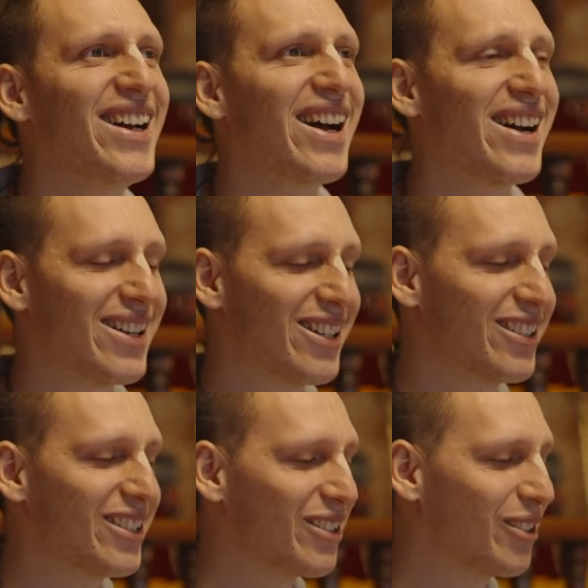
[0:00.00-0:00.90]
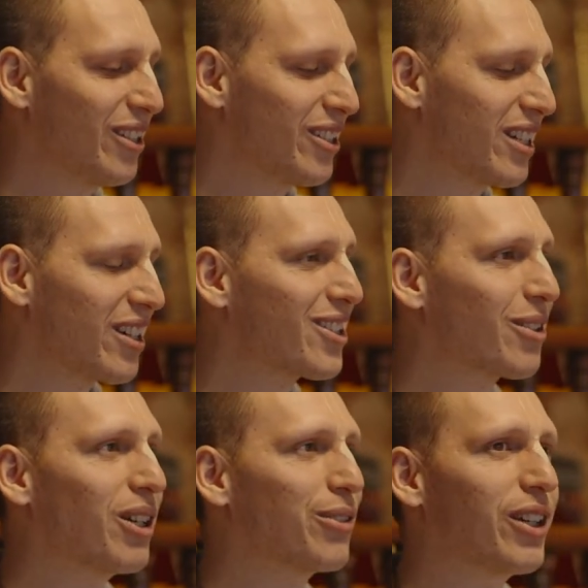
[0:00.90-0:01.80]
it is actually
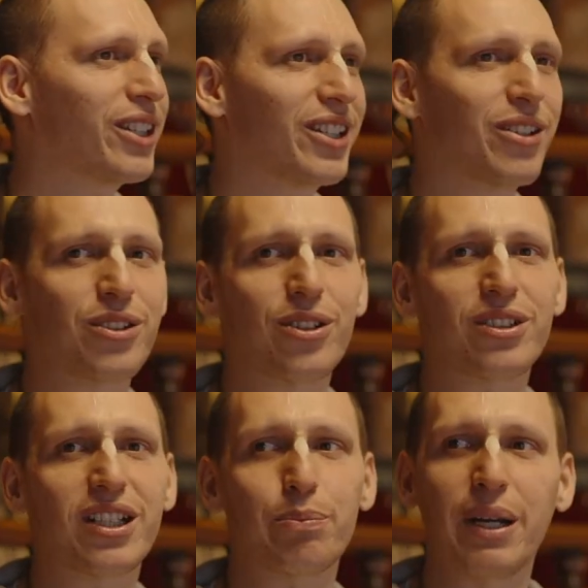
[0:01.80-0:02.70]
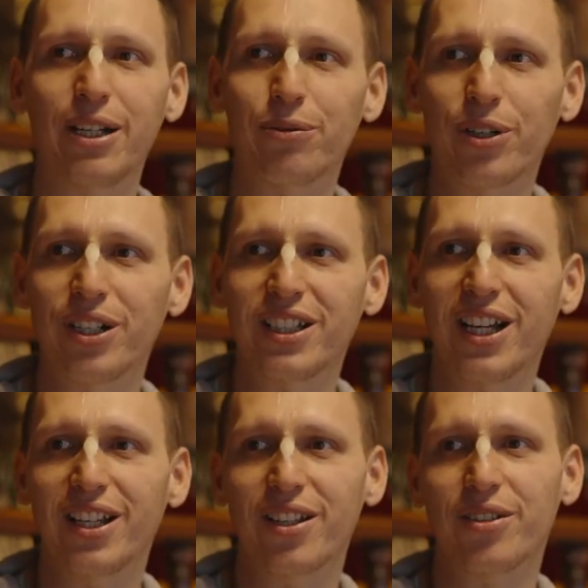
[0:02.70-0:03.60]
quite funny. You know, you don't get paid for it,
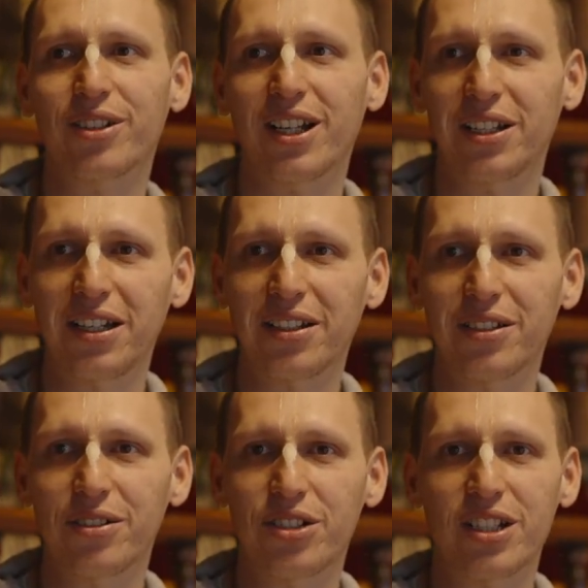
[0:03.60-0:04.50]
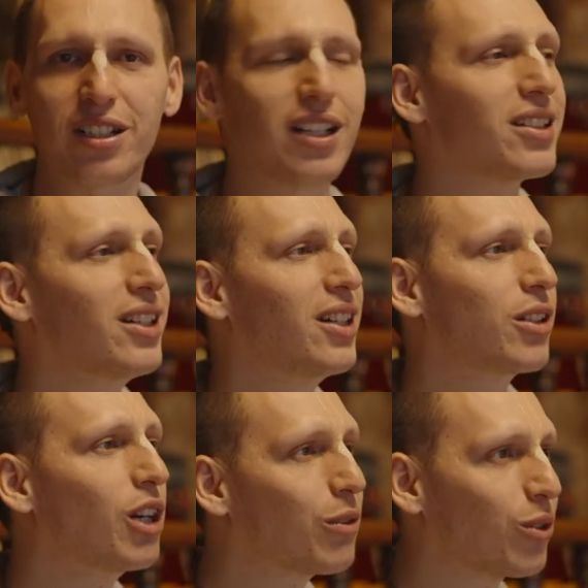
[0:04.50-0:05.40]
you don't get anything, you just get
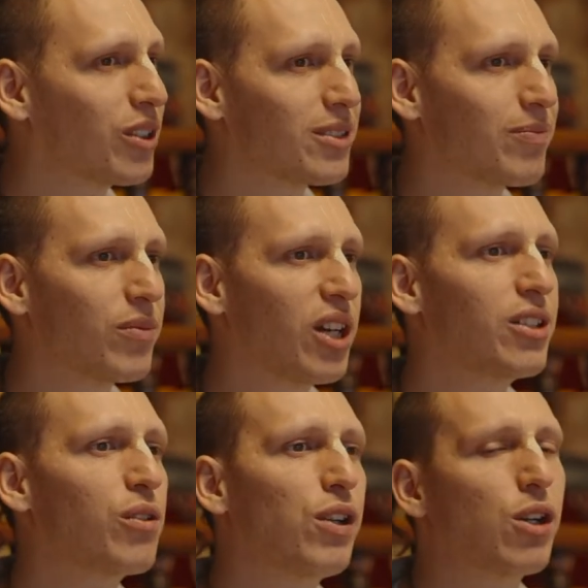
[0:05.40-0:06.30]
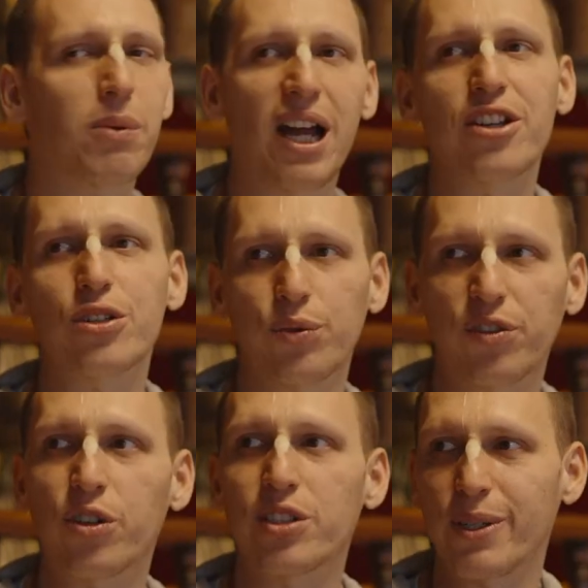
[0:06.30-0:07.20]
gratefulness. And you feel obliged, of
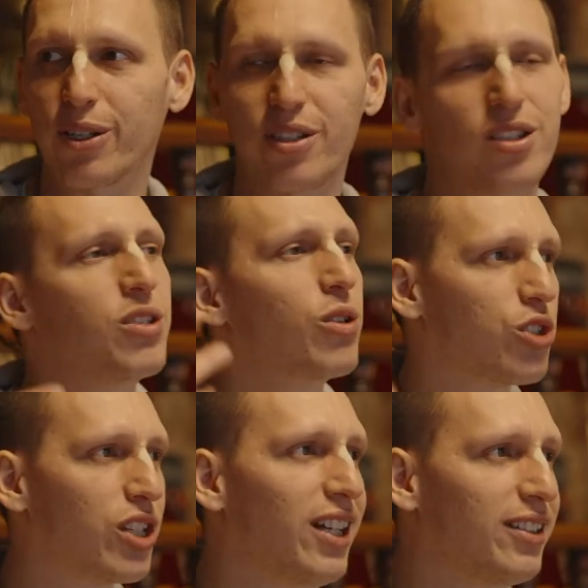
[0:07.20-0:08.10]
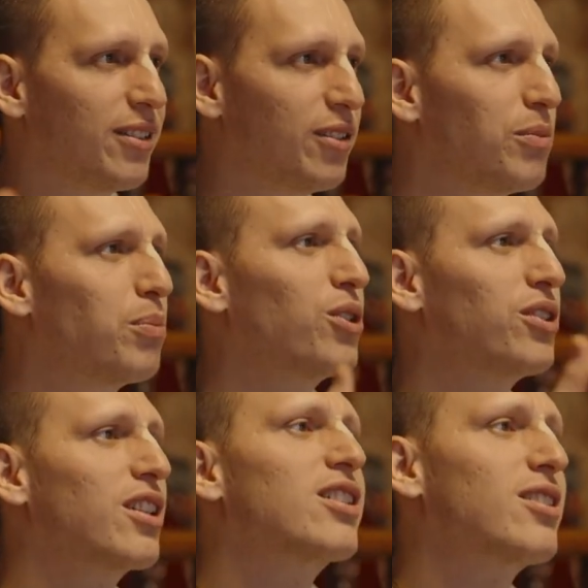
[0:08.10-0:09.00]
course, because it's your child. You put
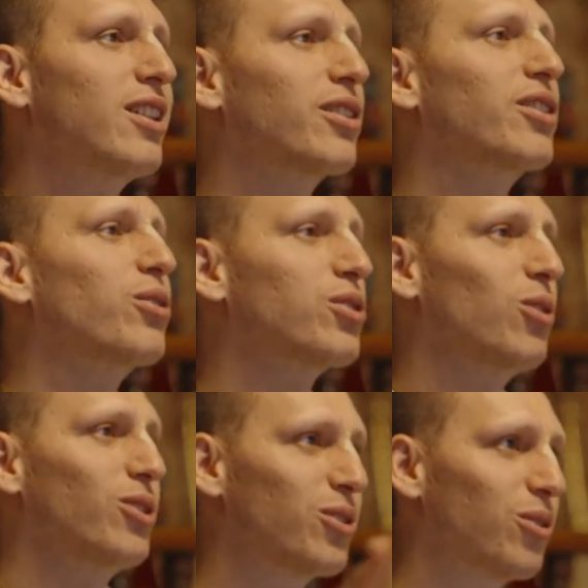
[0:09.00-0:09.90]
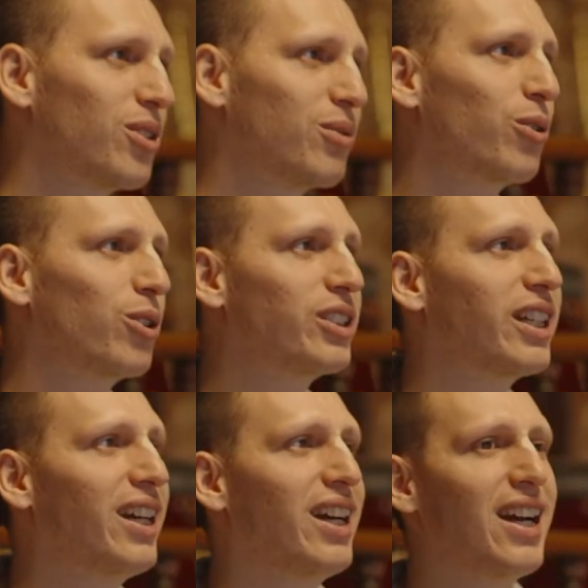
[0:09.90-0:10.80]
this soul into this world.
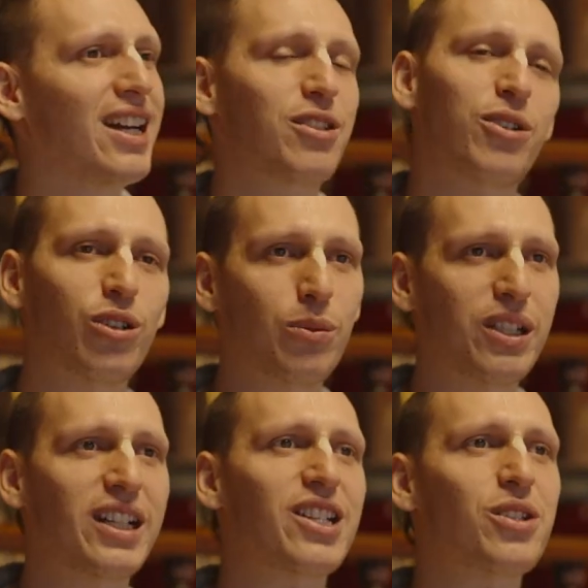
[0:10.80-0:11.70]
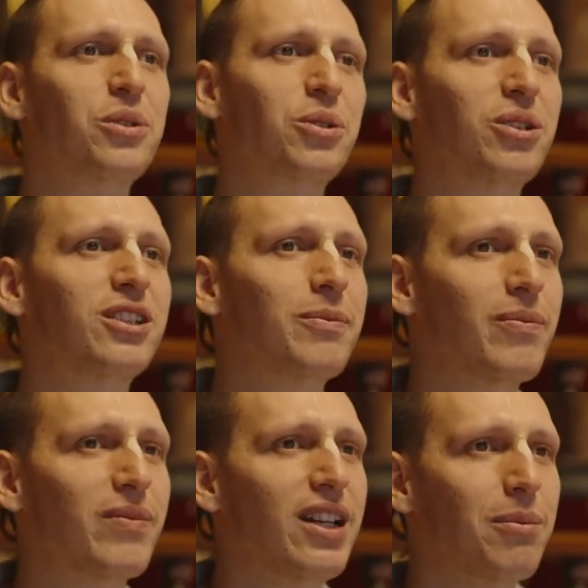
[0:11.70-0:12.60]
It's your obligation to do it.
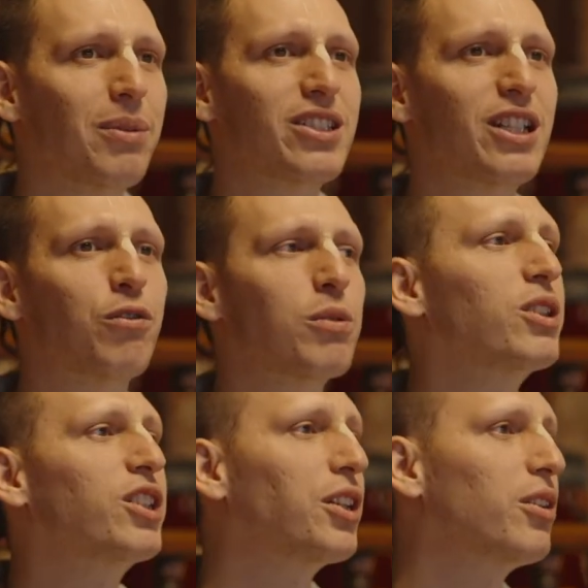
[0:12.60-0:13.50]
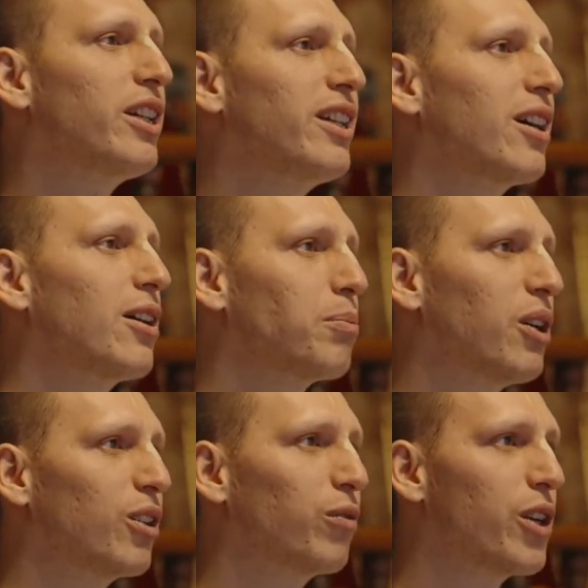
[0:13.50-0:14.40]
But seeing from a materially
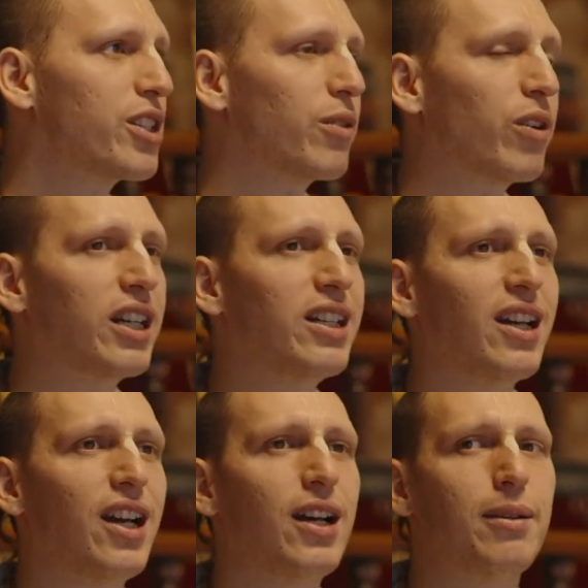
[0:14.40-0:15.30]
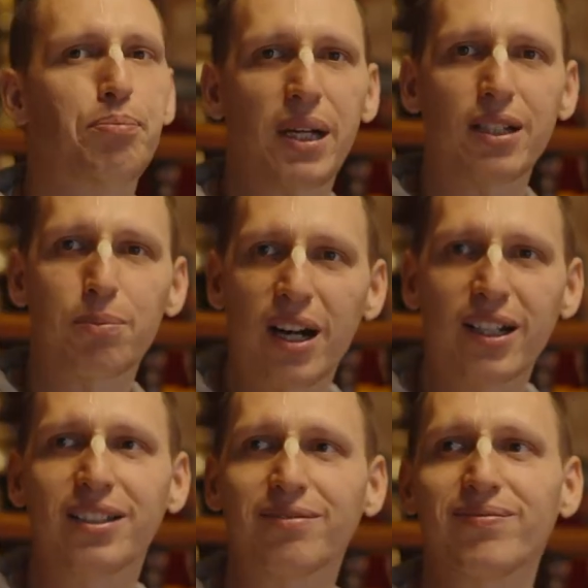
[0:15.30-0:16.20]
point of view, it's a very bad
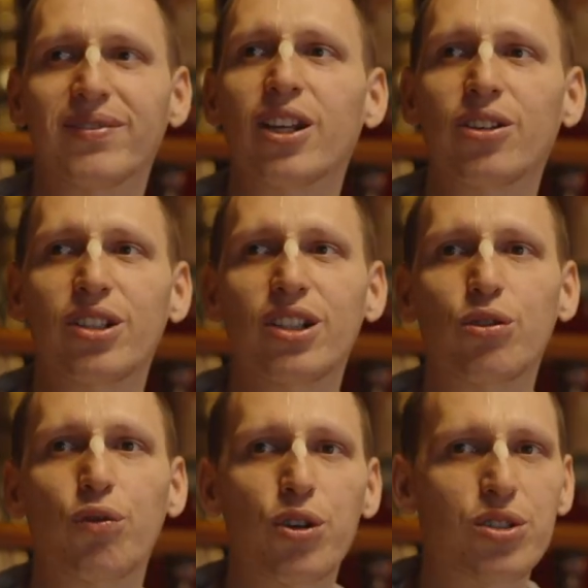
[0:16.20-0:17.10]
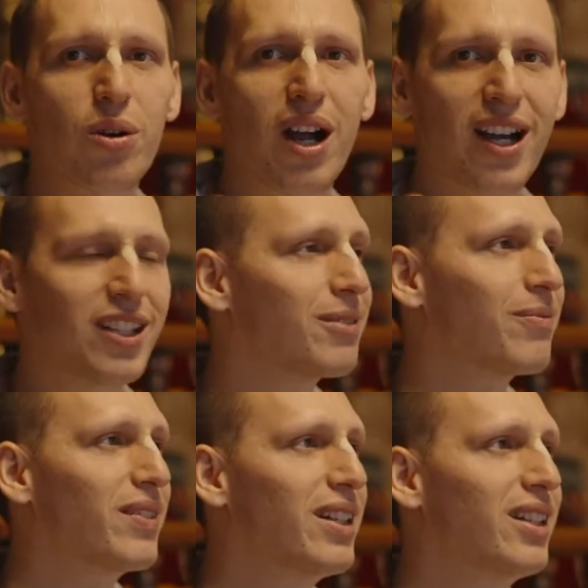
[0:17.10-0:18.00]
bargain. You know, you need to work so hard,
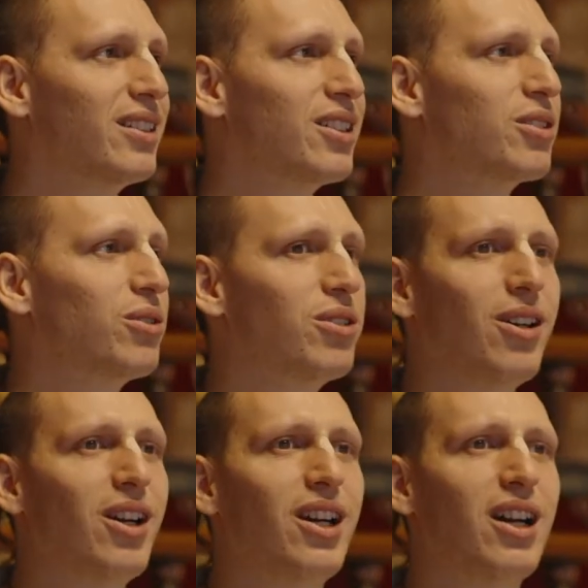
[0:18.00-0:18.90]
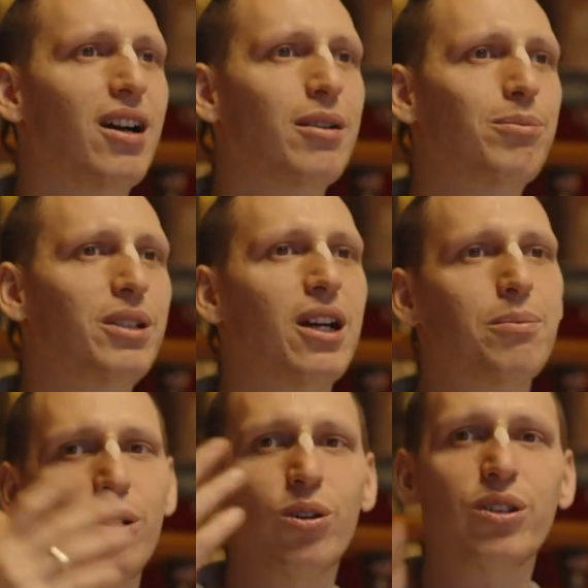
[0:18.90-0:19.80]
you need to be up all